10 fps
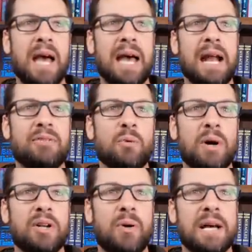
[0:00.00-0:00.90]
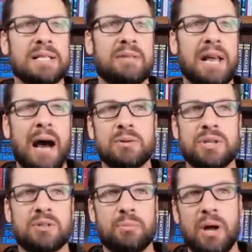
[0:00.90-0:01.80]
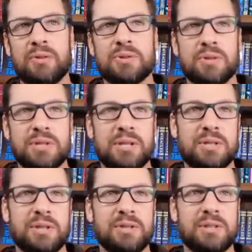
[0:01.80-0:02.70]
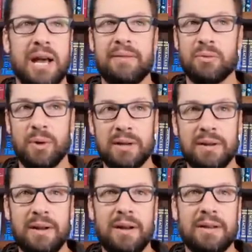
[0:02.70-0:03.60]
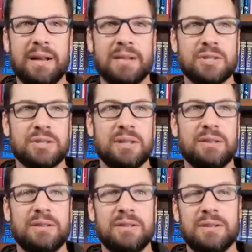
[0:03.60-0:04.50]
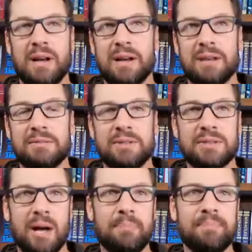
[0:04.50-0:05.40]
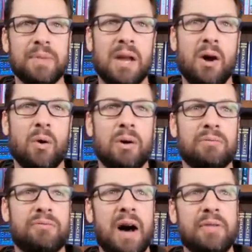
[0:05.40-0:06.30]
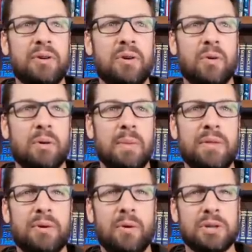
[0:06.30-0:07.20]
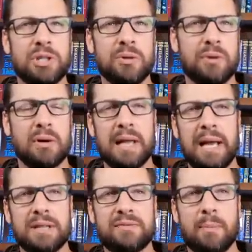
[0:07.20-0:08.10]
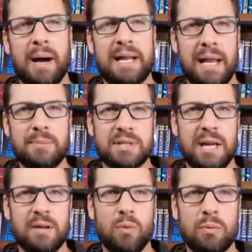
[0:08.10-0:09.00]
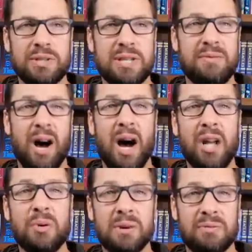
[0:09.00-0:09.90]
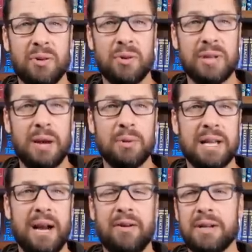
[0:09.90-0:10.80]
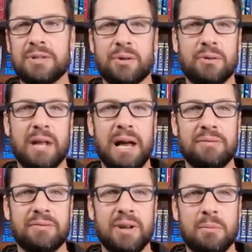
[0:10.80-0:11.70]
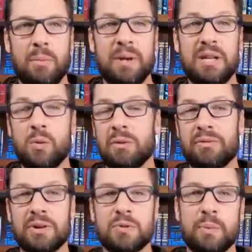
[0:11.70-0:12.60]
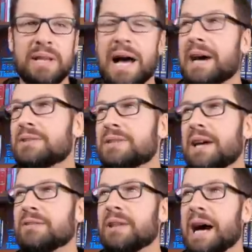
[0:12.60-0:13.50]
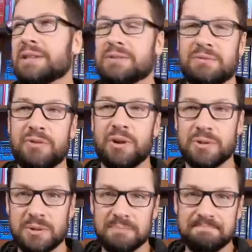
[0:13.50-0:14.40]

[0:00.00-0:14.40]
And everyone who has left houses or brothers or sisters, everyone, not just uh, some, or father or mother or children or lands for my name's sake will receive a hundredfold and will inherit eternal life. But many who are first will be last, and the last first.